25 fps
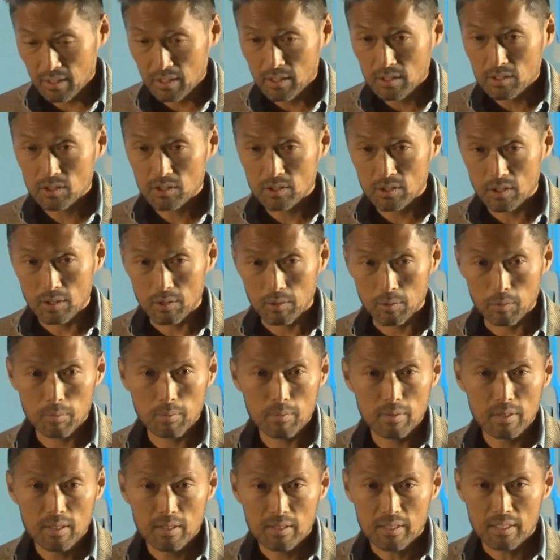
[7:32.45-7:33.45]
So
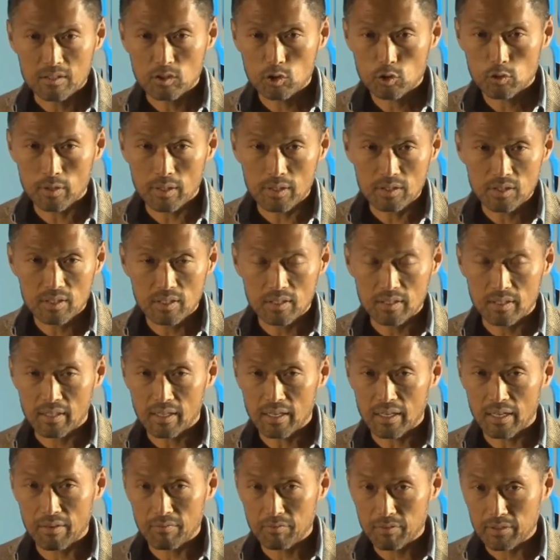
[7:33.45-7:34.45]
that trust and the
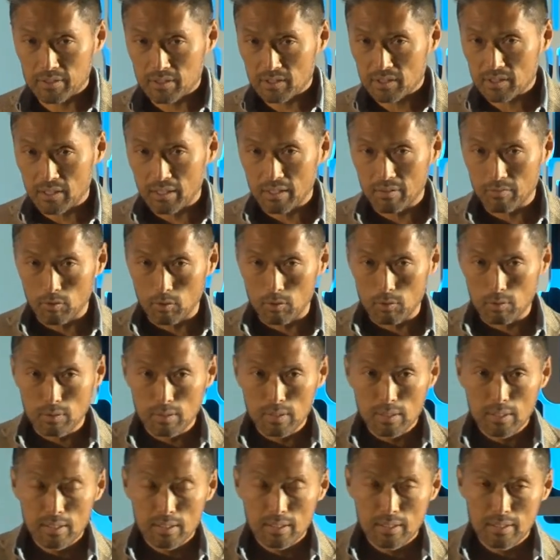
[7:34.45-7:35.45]
confidence level
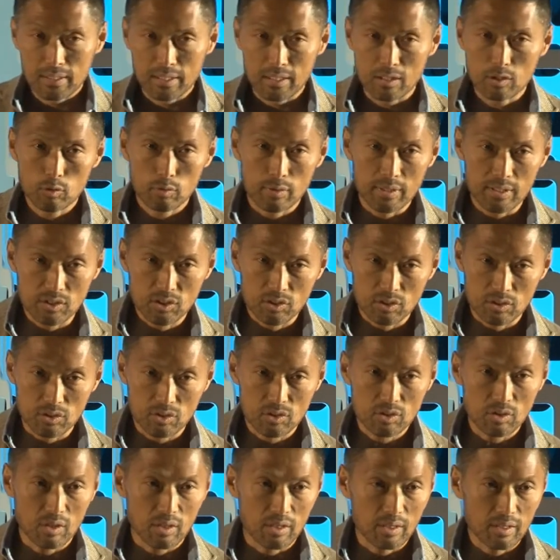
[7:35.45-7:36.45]
increases
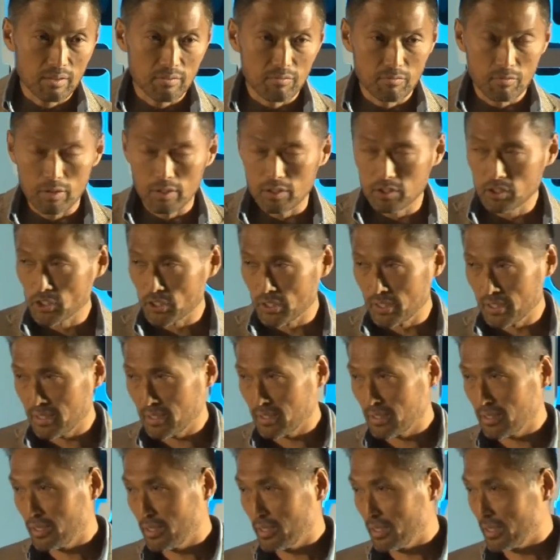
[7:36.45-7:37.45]
our
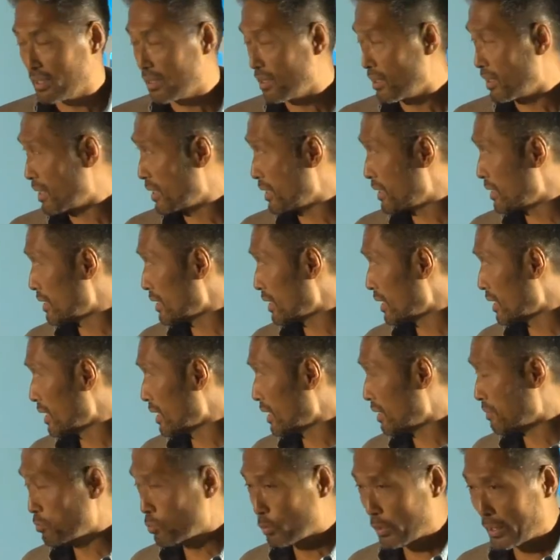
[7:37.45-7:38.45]
conversion and our
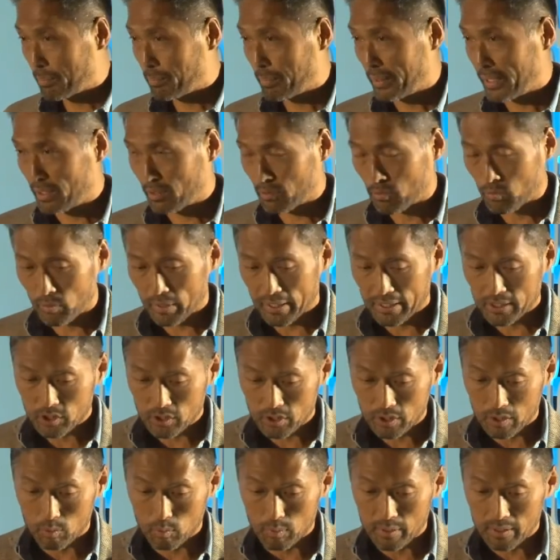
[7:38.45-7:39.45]
repeat
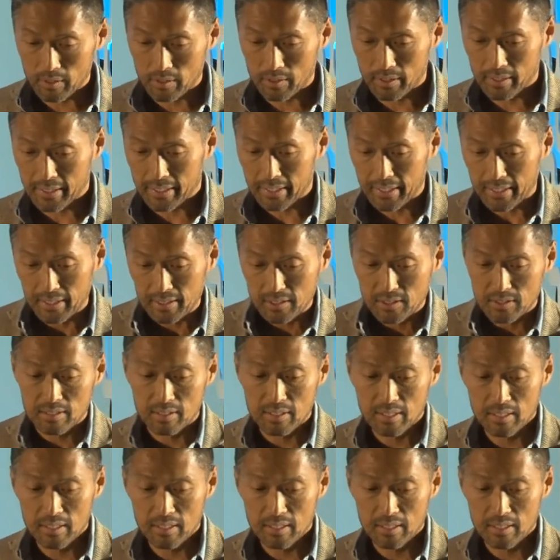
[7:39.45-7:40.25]
ratio with our guests.